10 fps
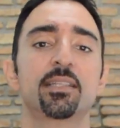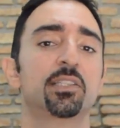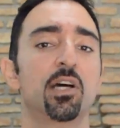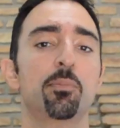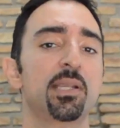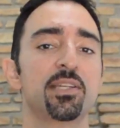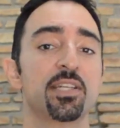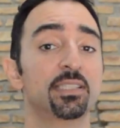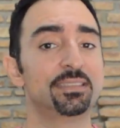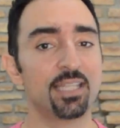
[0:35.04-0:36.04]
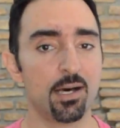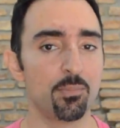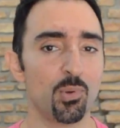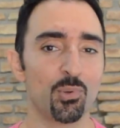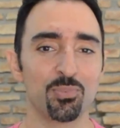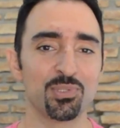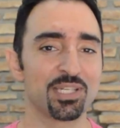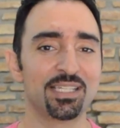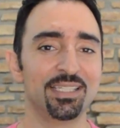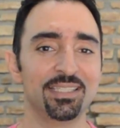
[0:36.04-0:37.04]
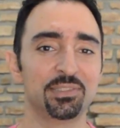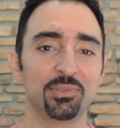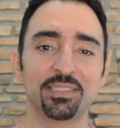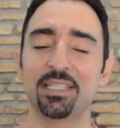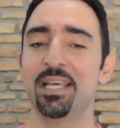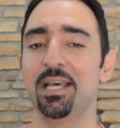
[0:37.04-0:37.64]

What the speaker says: guitar players are dumb or musically illiterate,